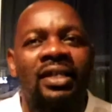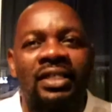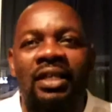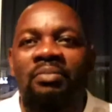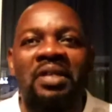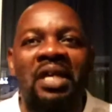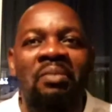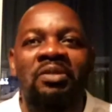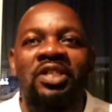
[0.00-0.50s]

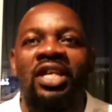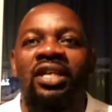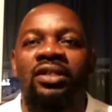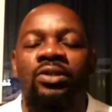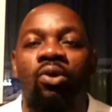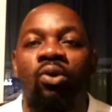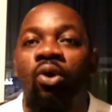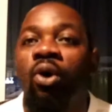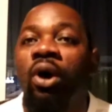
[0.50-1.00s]
Sometimes she has
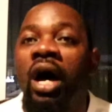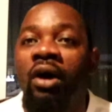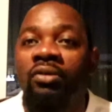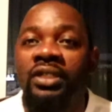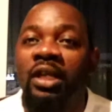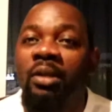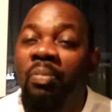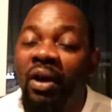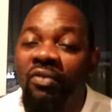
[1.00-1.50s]
to go
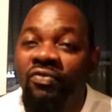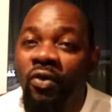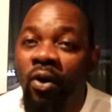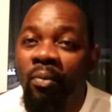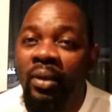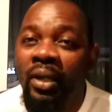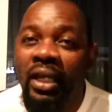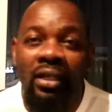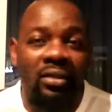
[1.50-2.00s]
out and
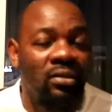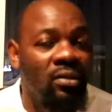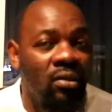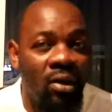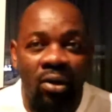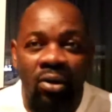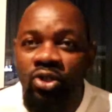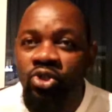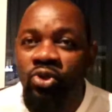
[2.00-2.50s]
perform, you
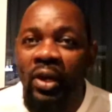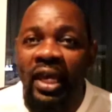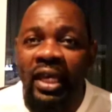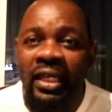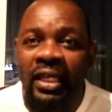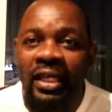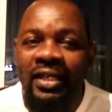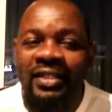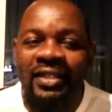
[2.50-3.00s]
know, to
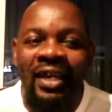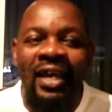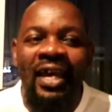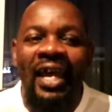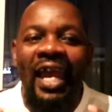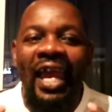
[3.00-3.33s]
her gigs.